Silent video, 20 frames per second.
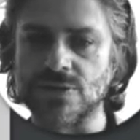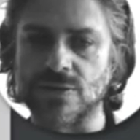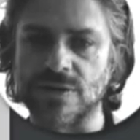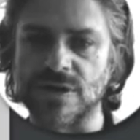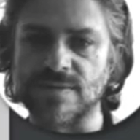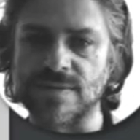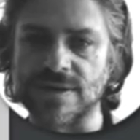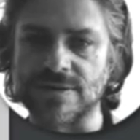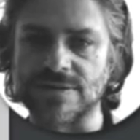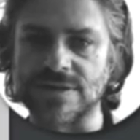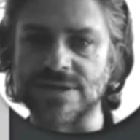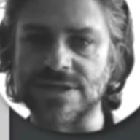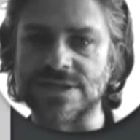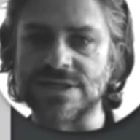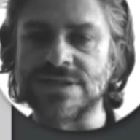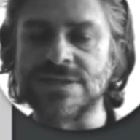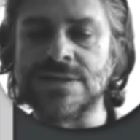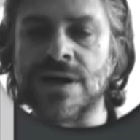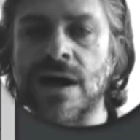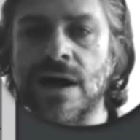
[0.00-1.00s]
talking about the
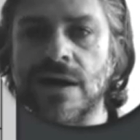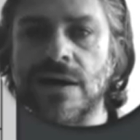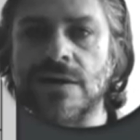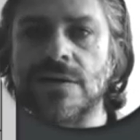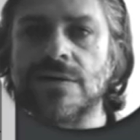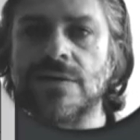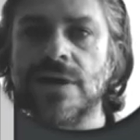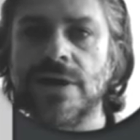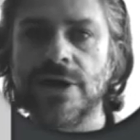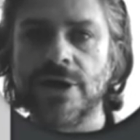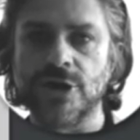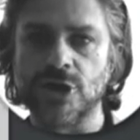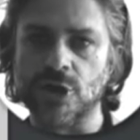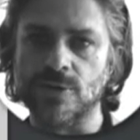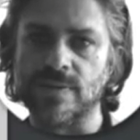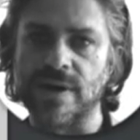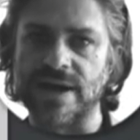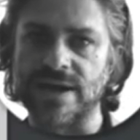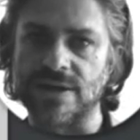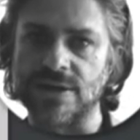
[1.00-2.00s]
style,
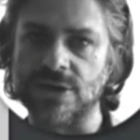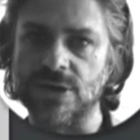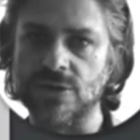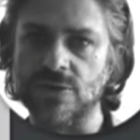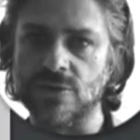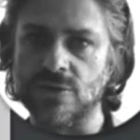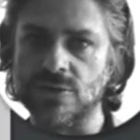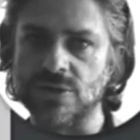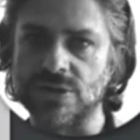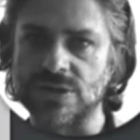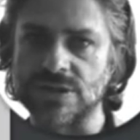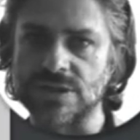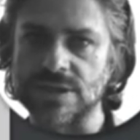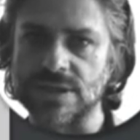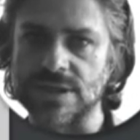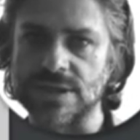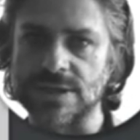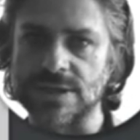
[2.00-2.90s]
you might use,